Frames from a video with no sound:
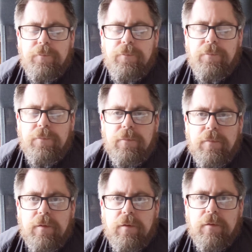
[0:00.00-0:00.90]

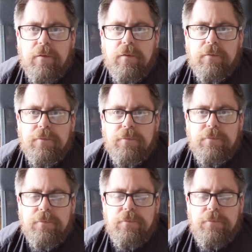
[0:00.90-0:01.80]

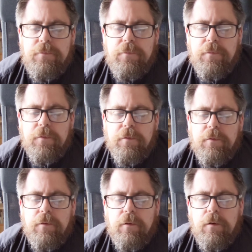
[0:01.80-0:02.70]
(no one is talking)